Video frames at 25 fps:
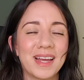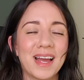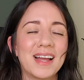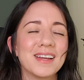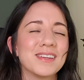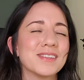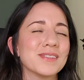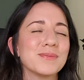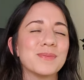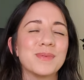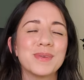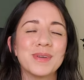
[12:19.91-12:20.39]
I
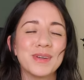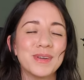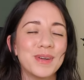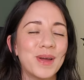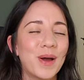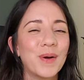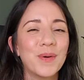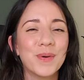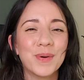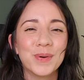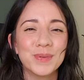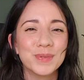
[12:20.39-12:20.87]
just want to
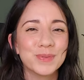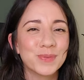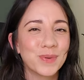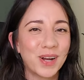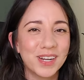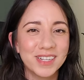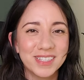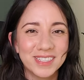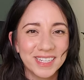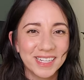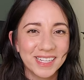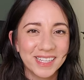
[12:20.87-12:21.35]
know who's
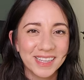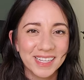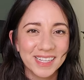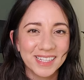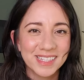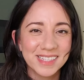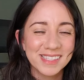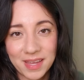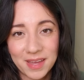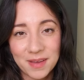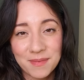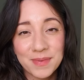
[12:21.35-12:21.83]
watching this.